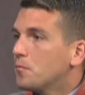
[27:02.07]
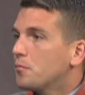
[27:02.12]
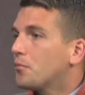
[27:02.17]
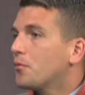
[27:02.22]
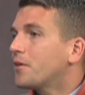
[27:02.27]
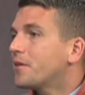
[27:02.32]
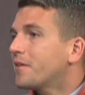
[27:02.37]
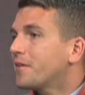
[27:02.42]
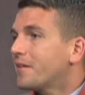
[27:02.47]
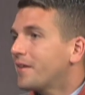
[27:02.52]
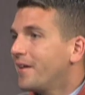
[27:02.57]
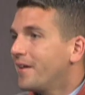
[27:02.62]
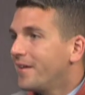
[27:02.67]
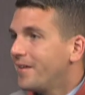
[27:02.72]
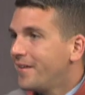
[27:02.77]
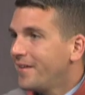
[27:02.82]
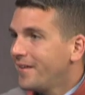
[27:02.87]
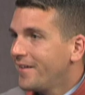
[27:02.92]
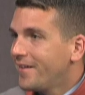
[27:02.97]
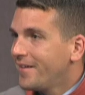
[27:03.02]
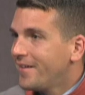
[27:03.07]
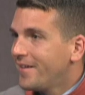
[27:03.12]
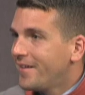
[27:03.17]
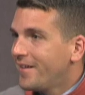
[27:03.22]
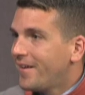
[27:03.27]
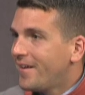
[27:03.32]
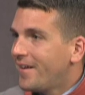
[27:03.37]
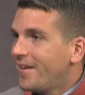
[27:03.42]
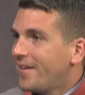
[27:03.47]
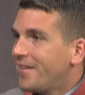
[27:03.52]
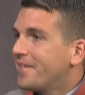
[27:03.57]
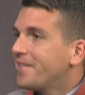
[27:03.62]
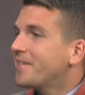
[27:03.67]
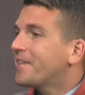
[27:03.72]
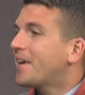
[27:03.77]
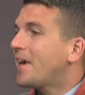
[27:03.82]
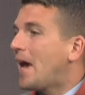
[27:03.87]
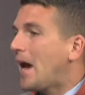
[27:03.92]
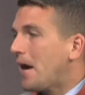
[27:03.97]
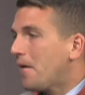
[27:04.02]
Bring your kid. You
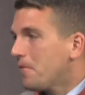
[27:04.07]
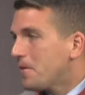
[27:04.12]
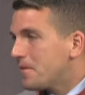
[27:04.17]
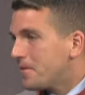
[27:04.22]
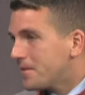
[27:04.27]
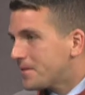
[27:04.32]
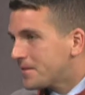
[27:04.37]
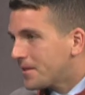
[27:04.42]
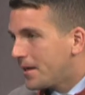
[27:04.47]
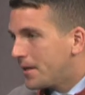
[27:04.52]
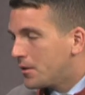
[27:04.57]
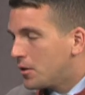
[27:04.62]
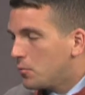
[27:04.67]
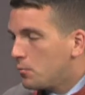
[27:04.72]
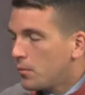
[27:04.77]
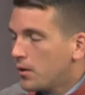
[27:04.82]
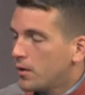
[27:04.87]
carry this item.